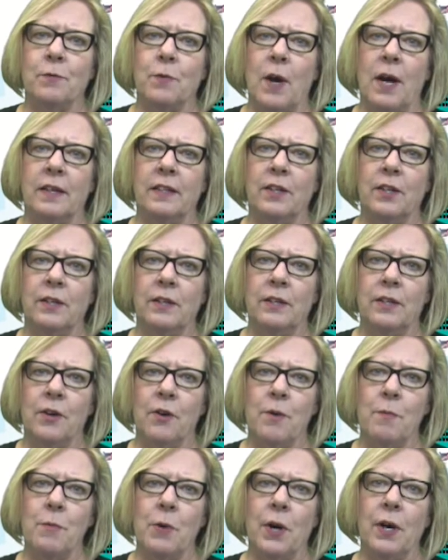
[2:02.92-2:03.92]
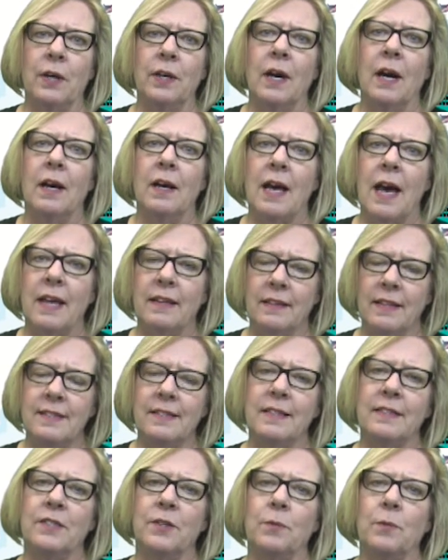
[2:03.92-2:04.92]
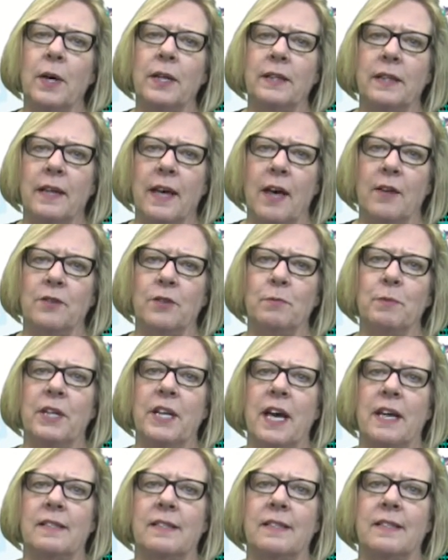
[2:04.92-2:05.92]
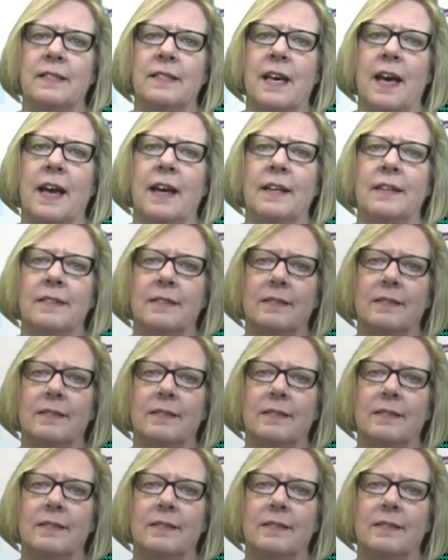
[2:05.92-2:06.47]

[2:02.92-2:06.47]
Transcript: Ron Nirenberg, and listen to what the councilman has to say.